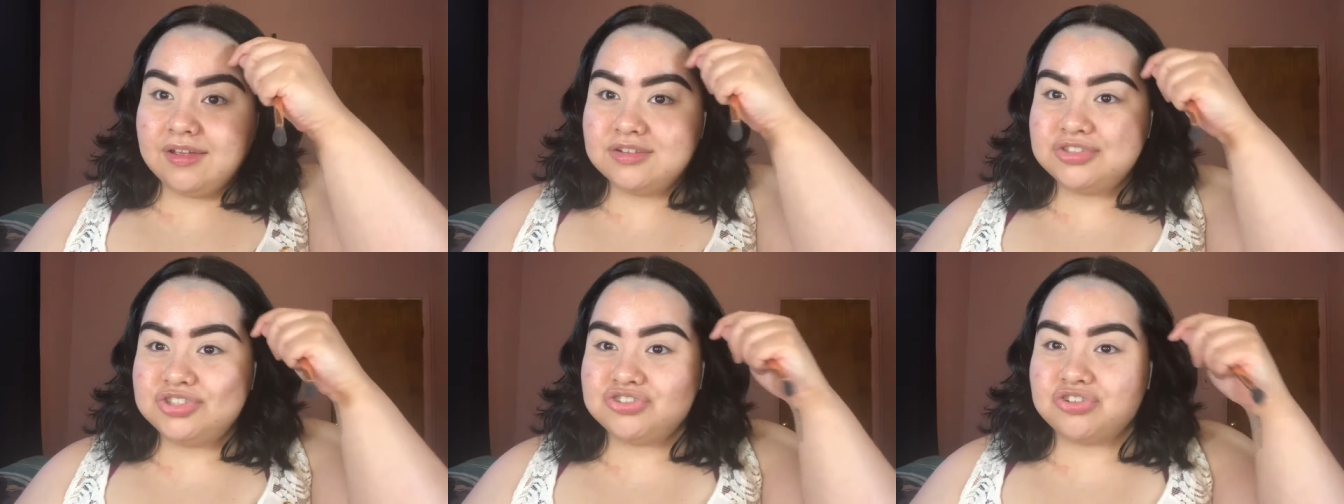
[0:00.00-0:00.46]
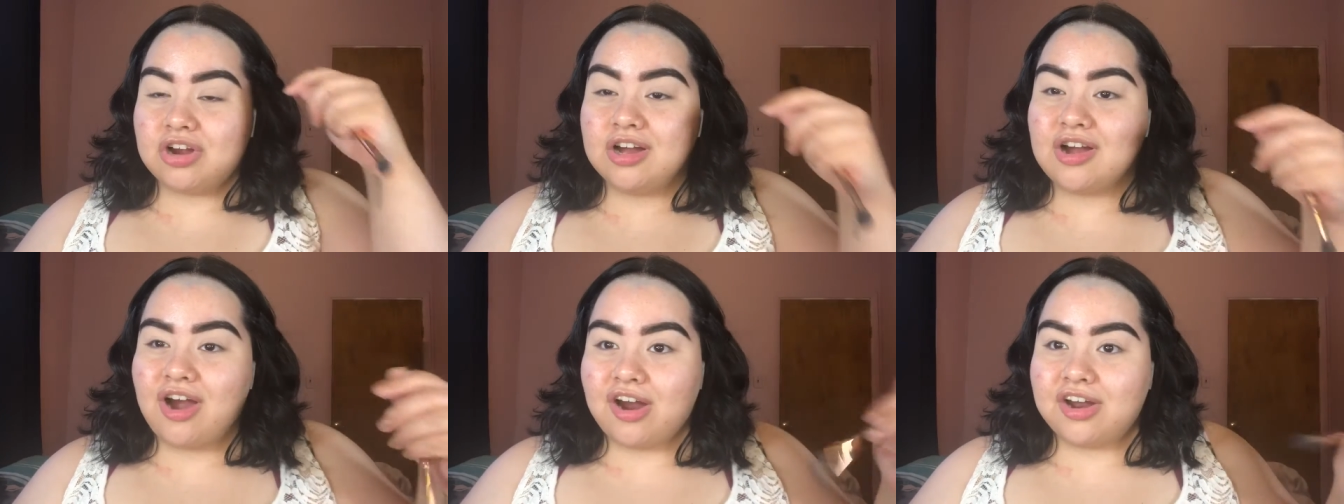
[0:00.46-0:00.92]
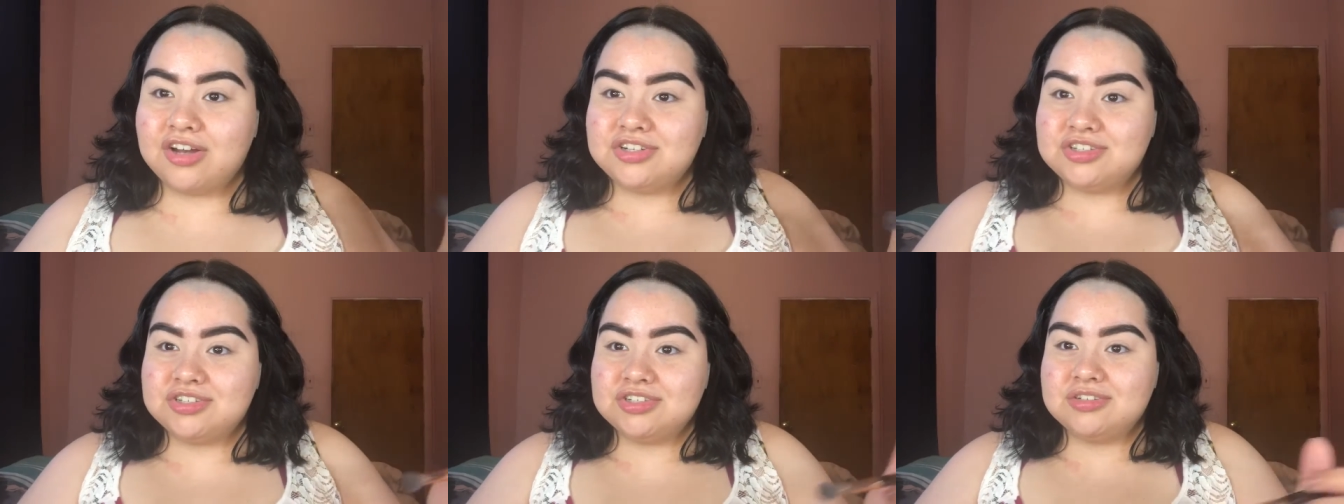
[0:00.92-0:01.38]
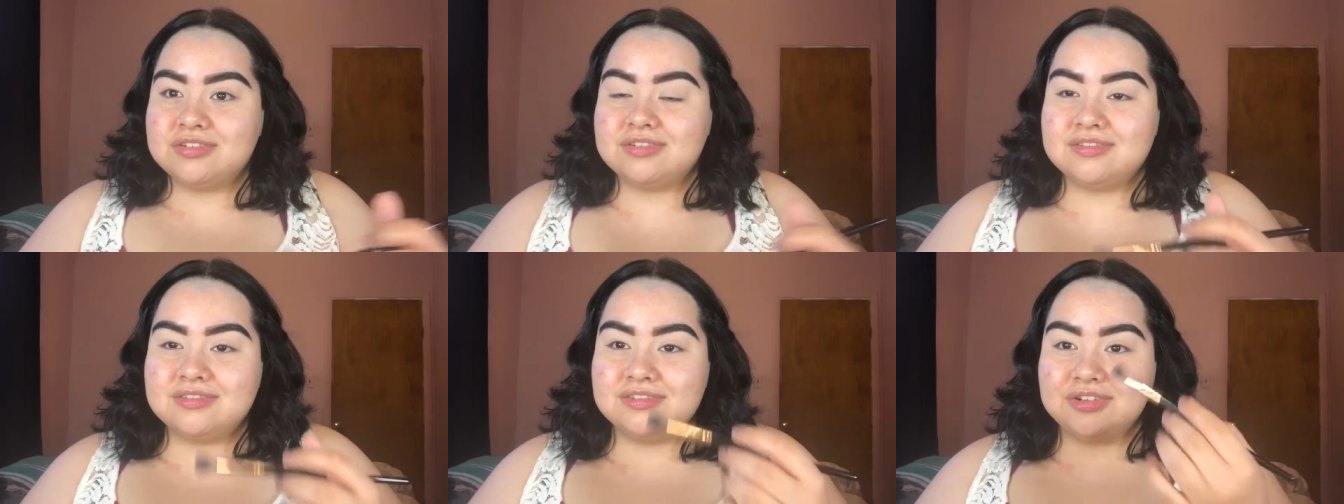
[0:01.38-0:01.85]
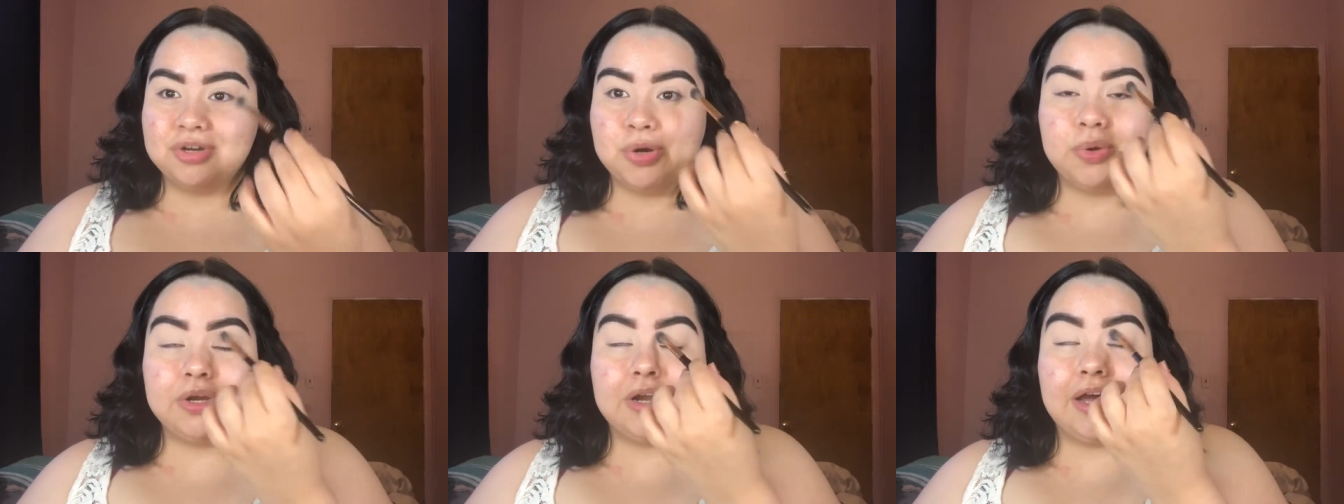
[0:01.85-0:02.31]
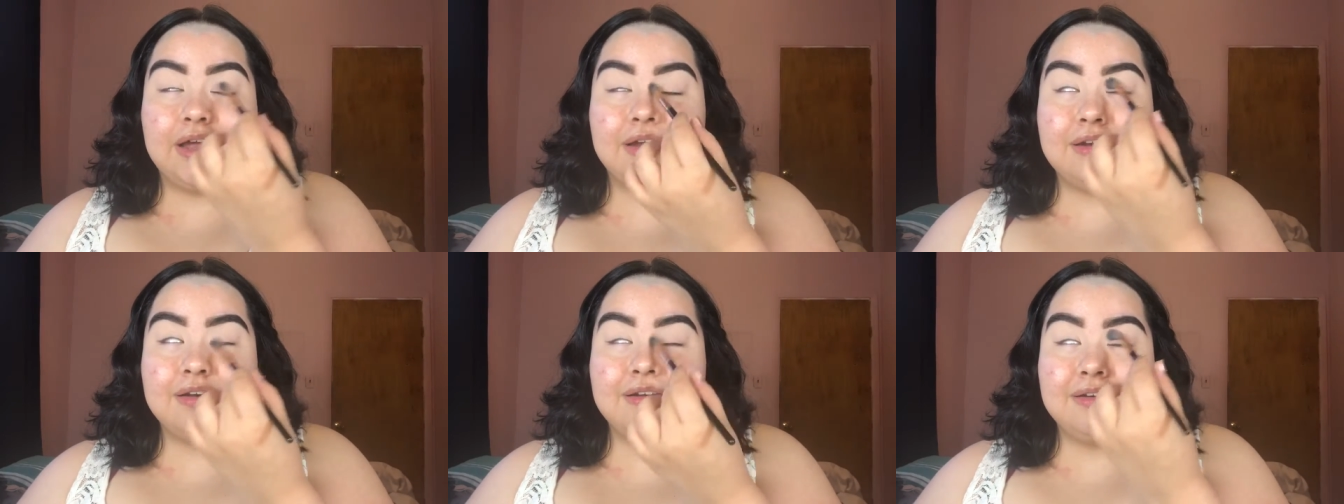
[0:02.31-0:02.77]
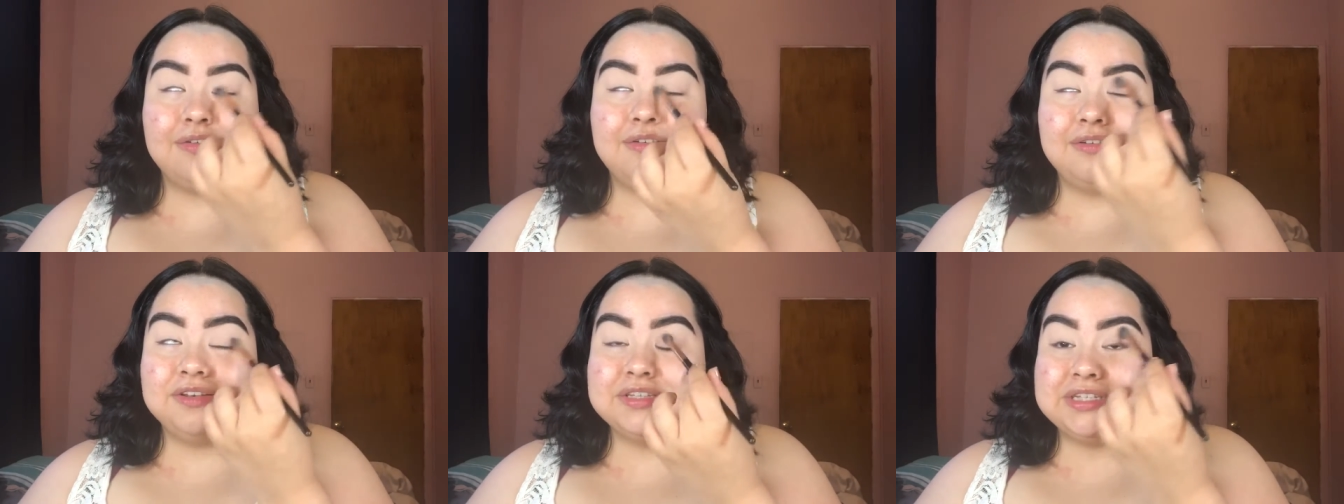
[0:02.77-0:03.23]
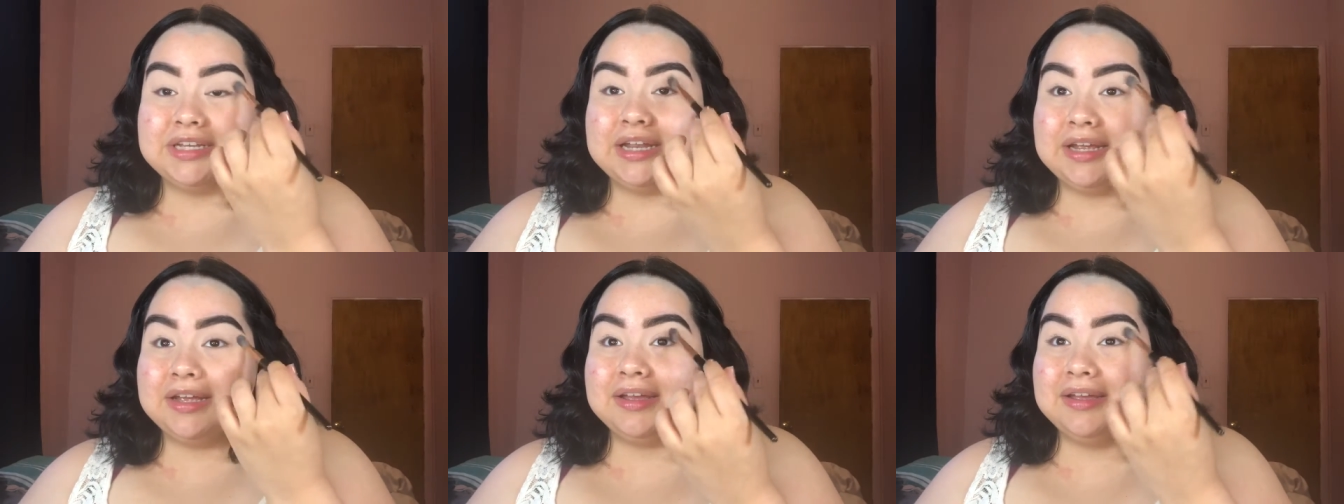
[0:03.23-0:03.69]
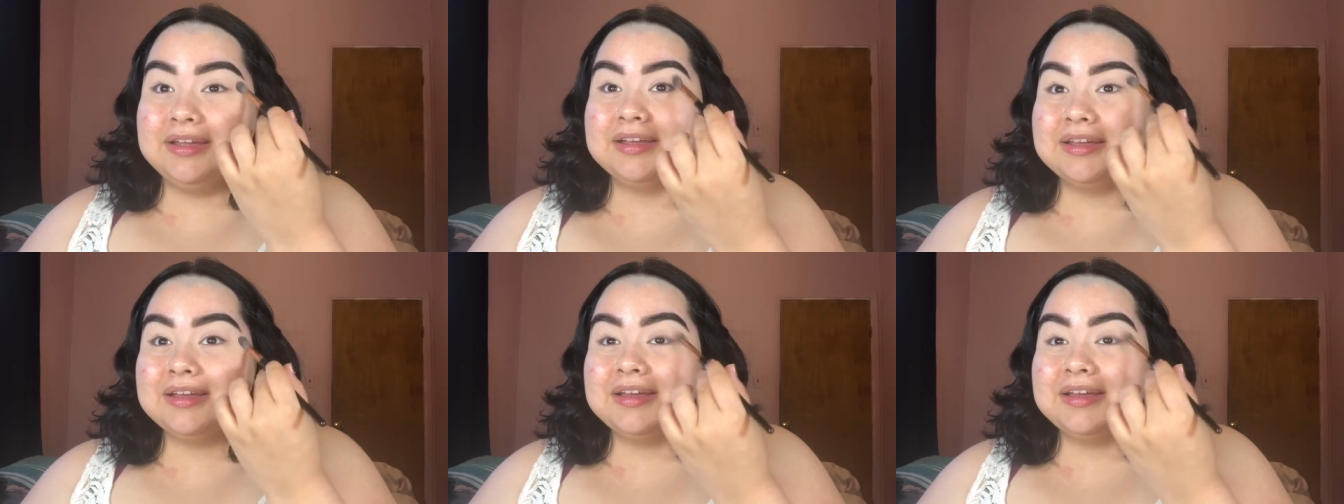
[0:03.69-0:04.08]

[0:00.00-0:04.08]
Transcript: strong arch going on today.